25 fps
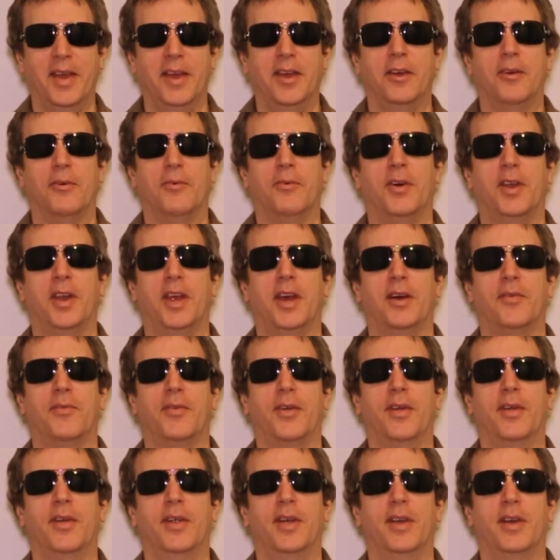
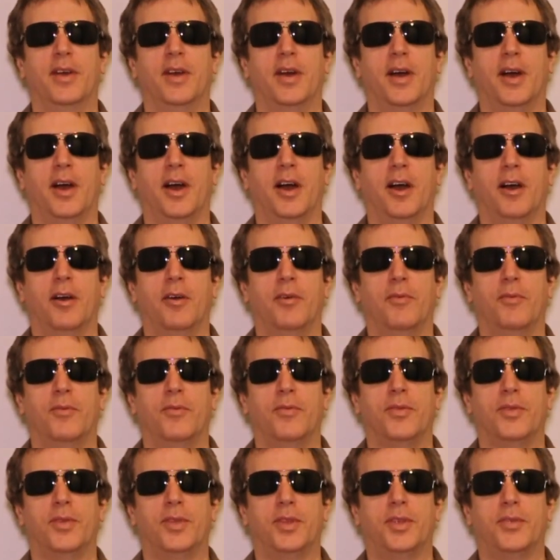whatever
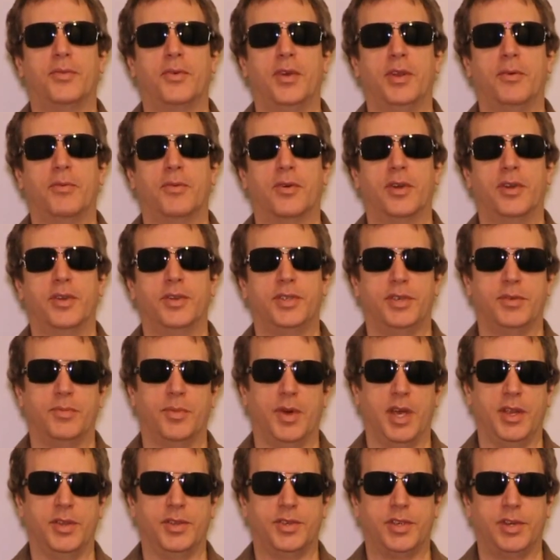3 words you
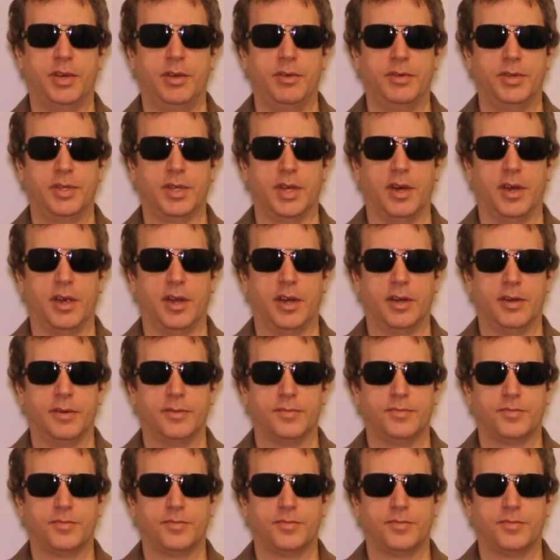might choose are.